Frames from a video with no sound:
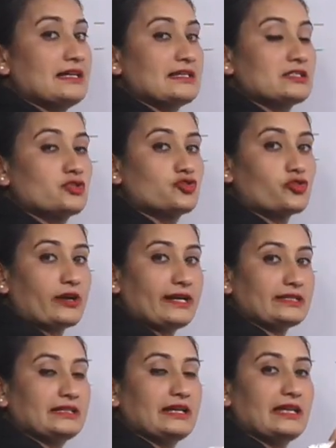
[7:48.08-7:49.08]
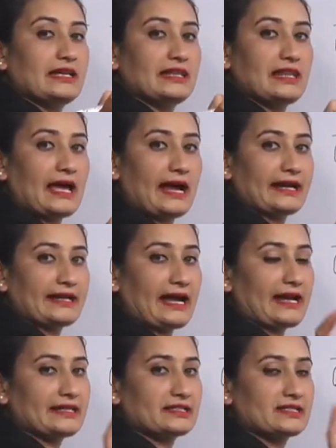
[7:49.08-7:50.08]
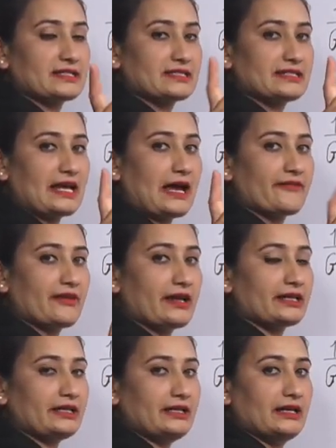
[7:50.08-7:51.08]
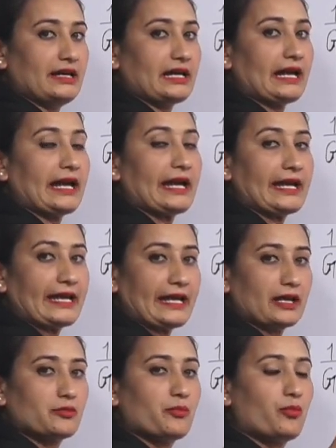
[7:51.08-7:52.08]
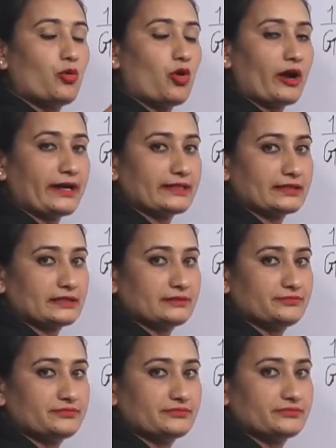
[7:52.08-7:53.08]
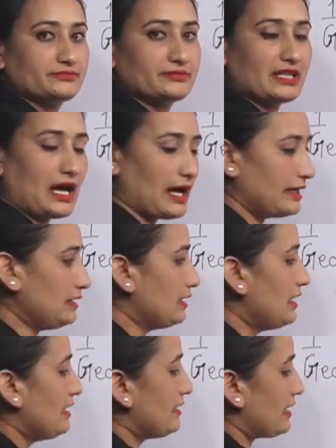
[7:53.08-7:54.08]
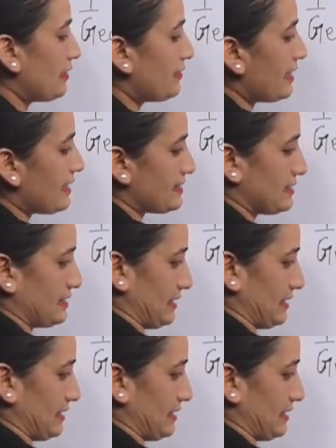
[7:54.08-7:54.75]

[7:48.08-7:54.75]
straight line, and it doesn't have any ending point. Done. Now next